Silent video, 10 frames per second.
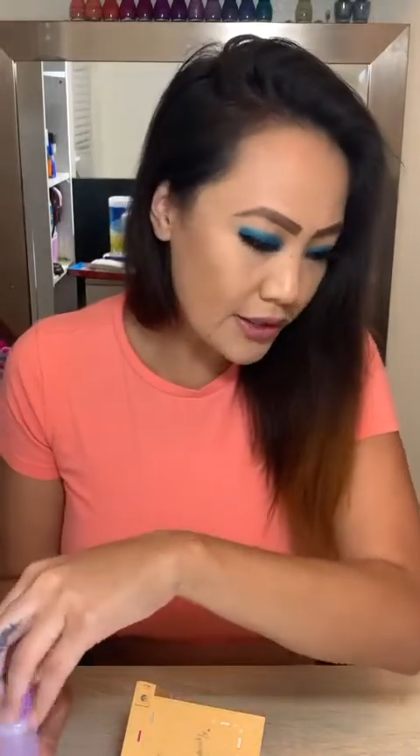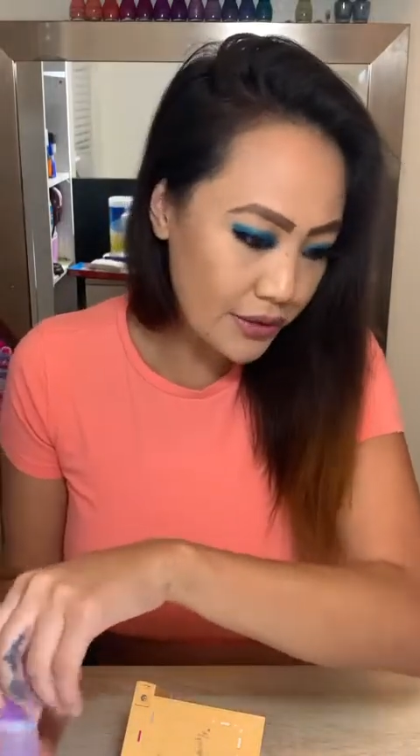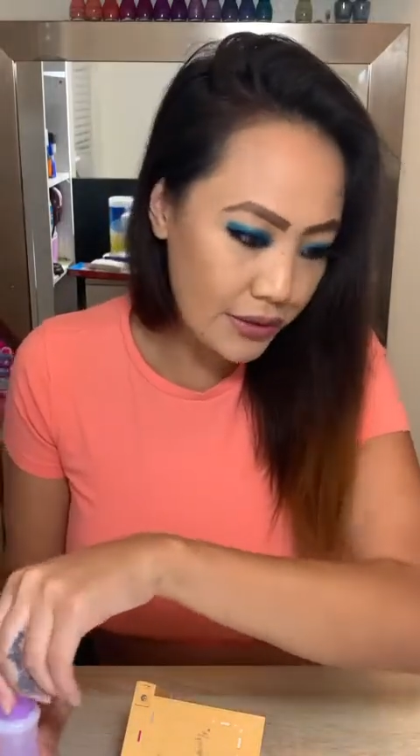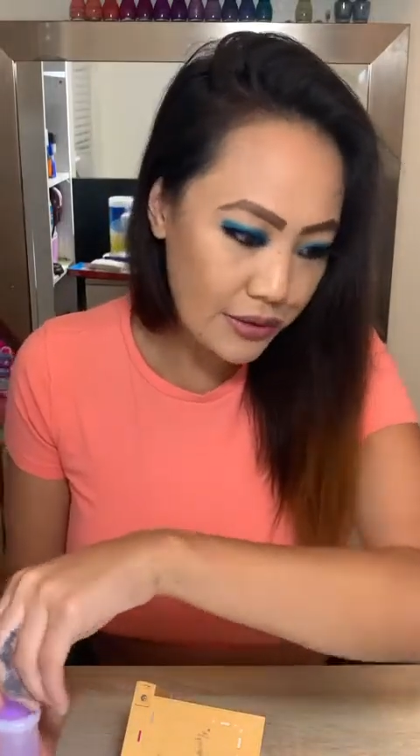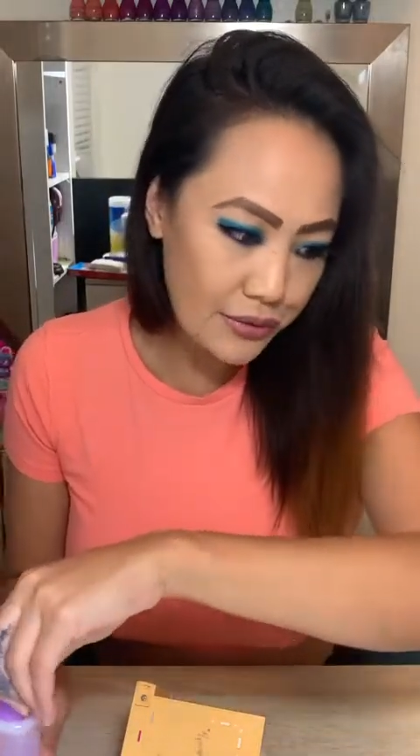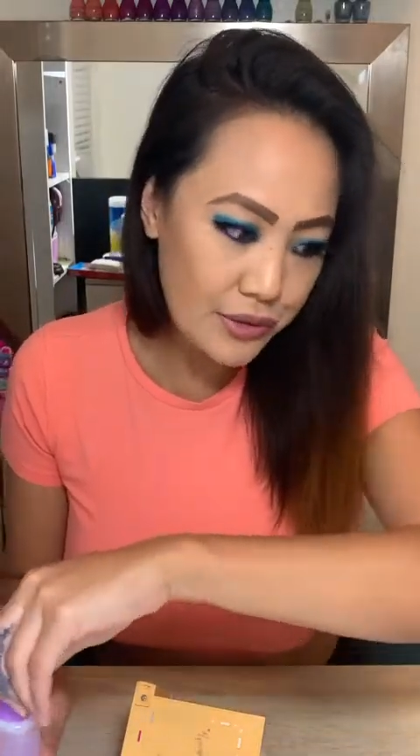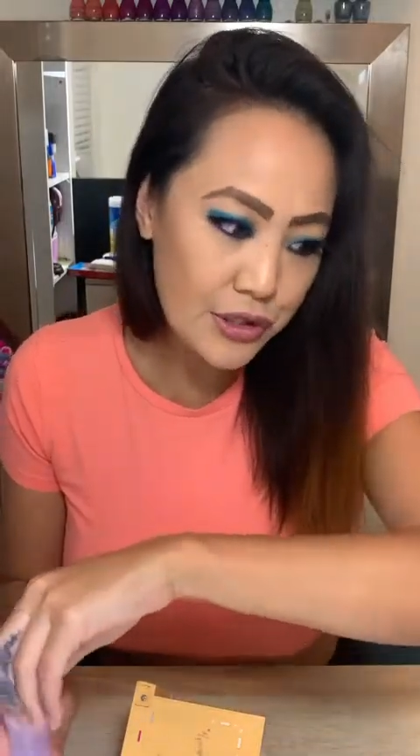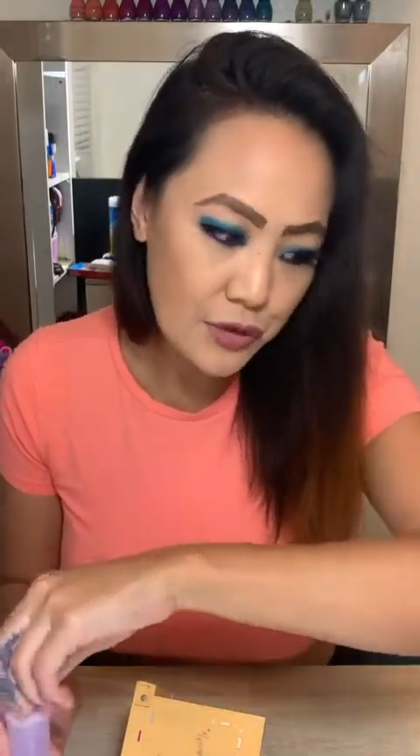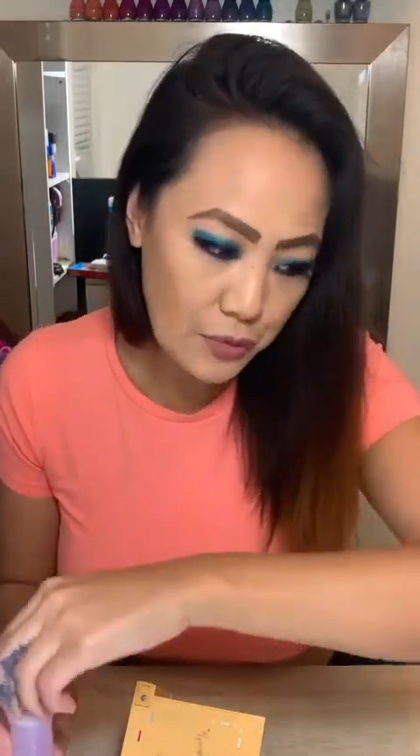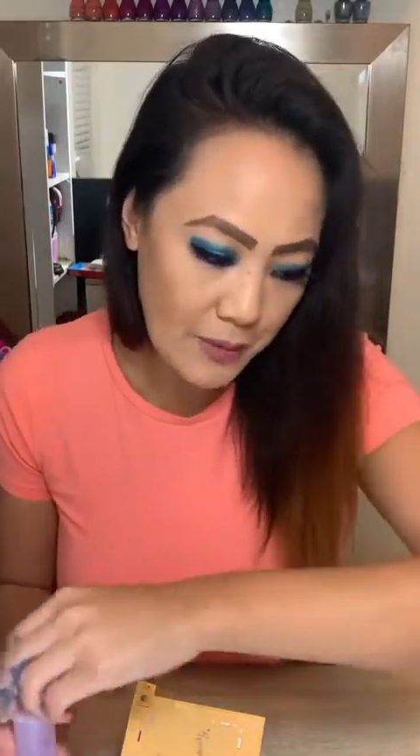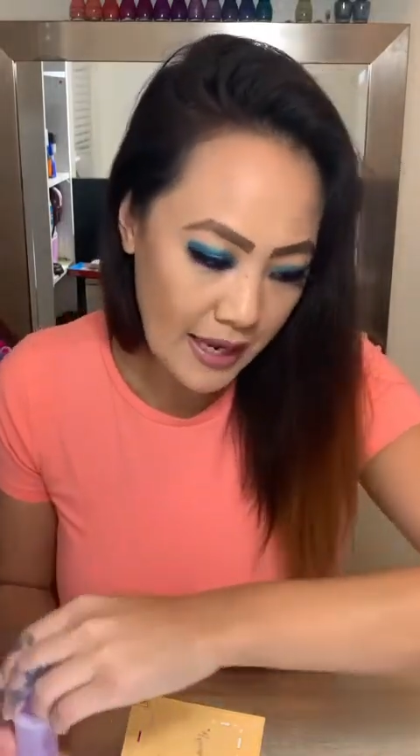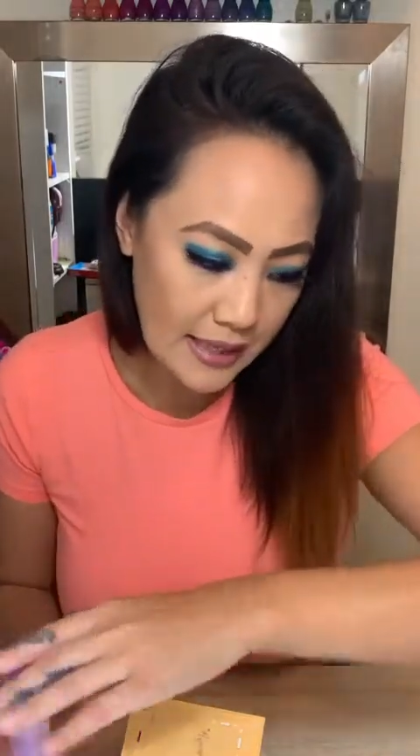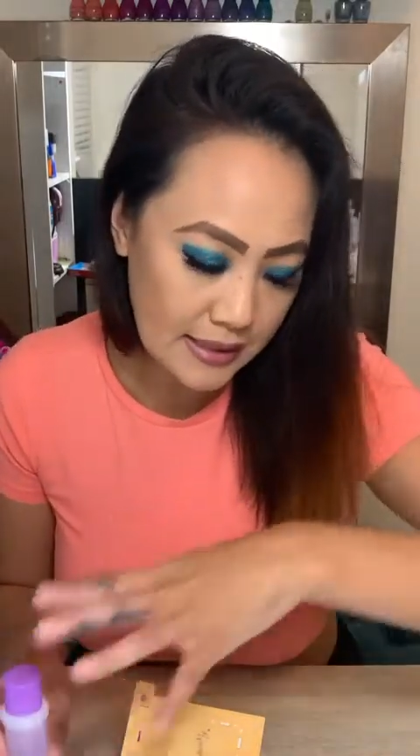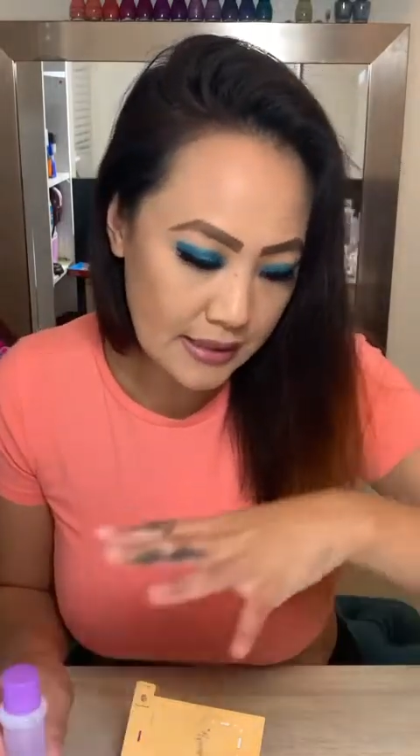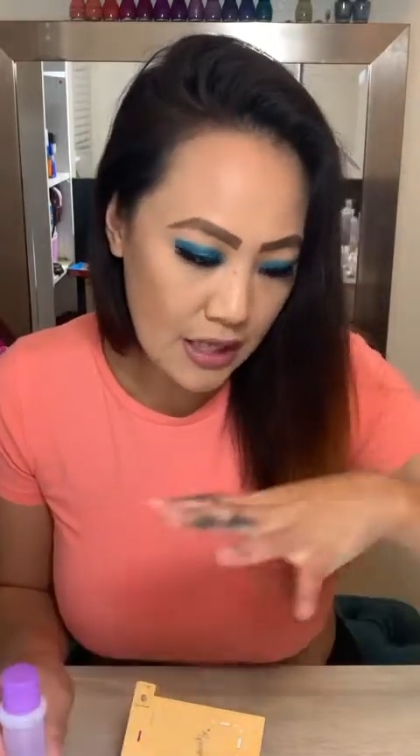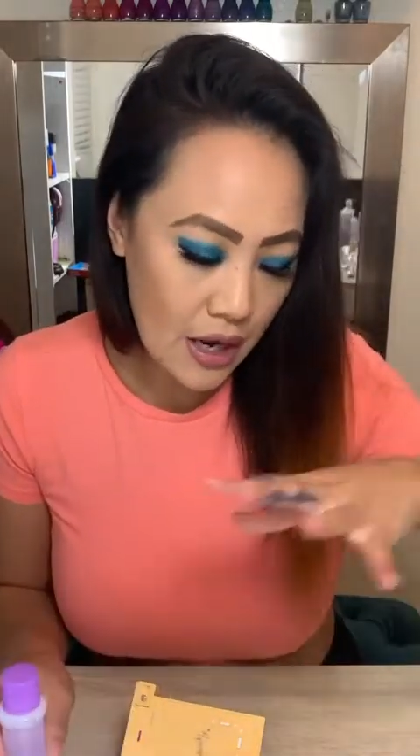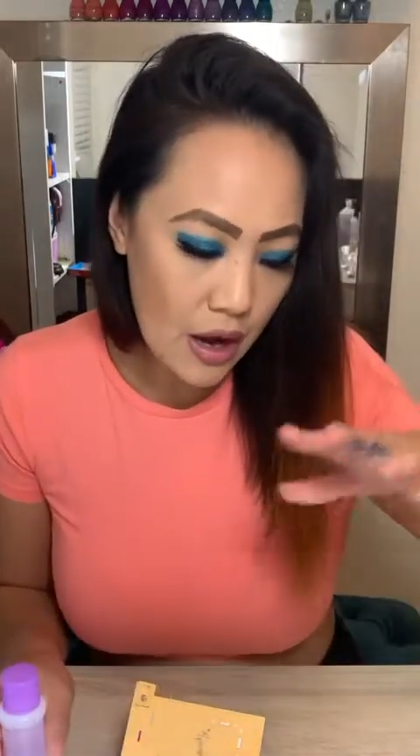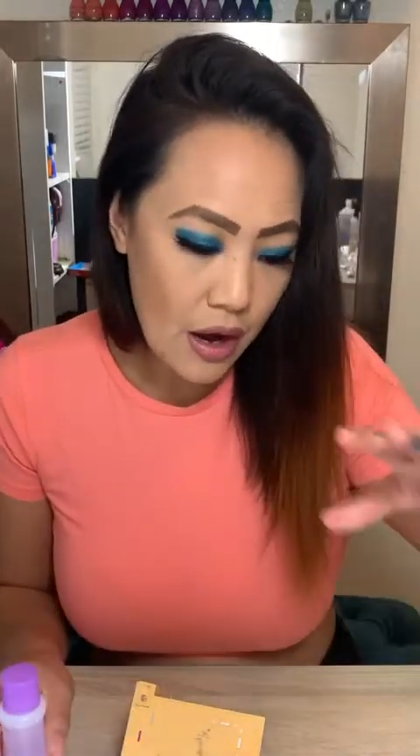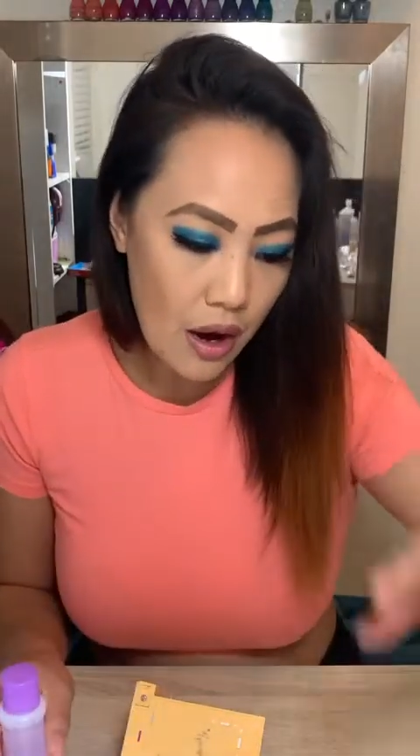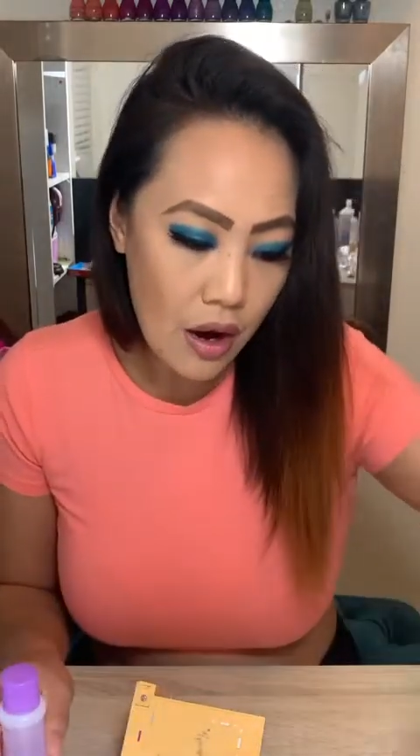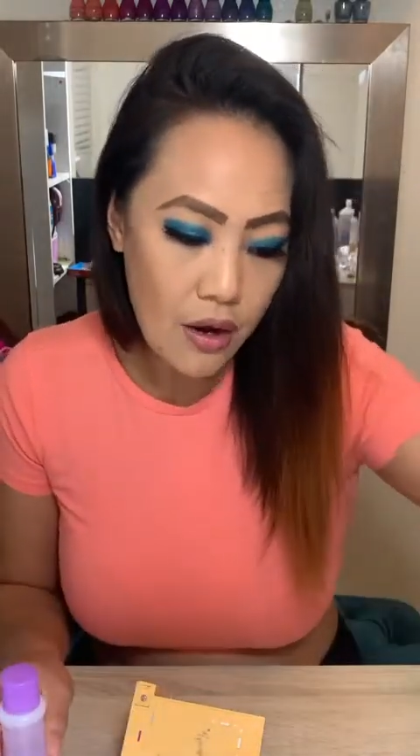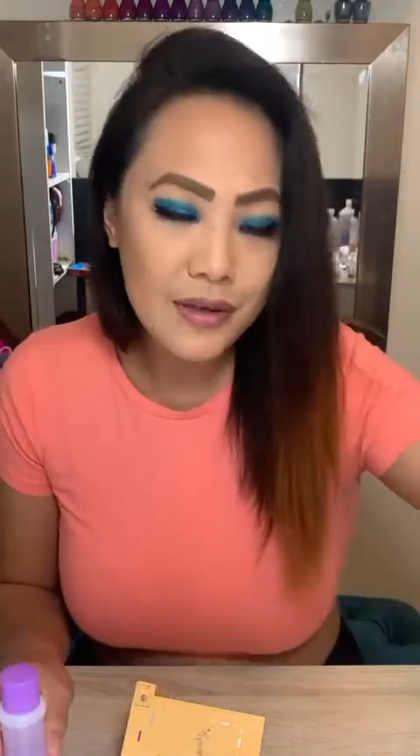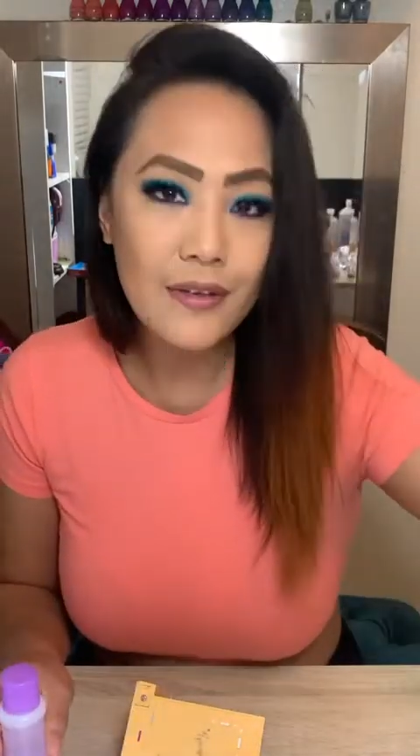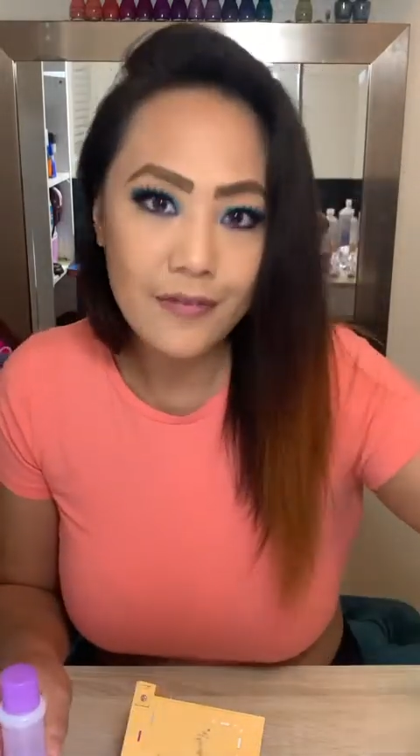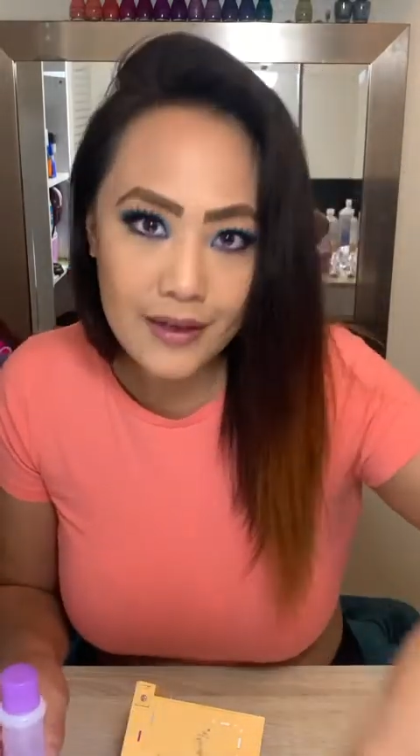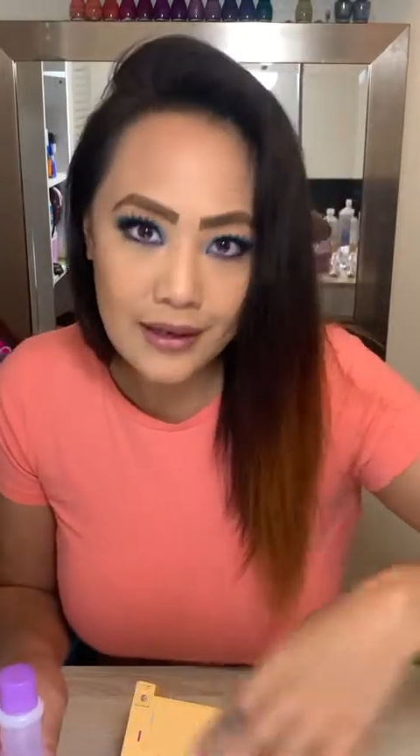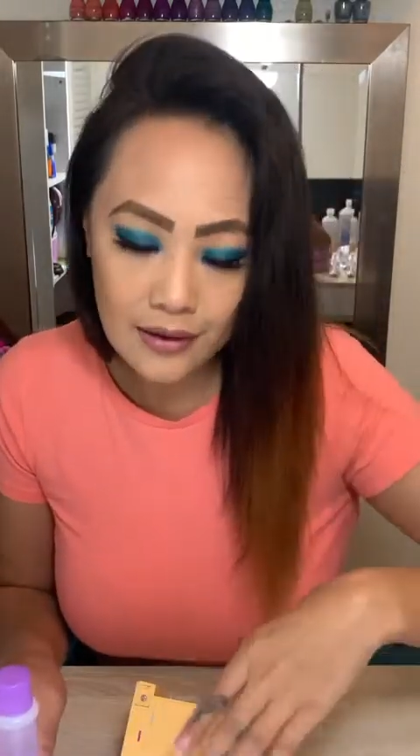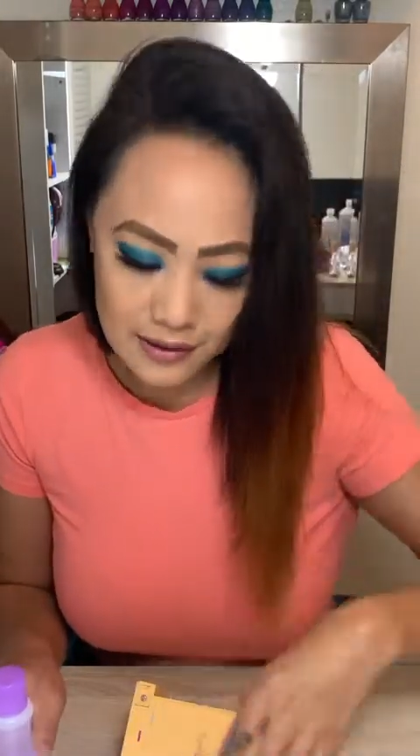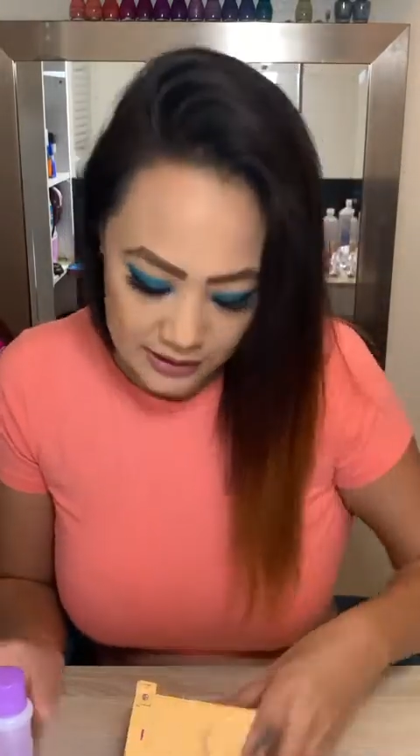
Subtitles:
to use toothpaste on the figures.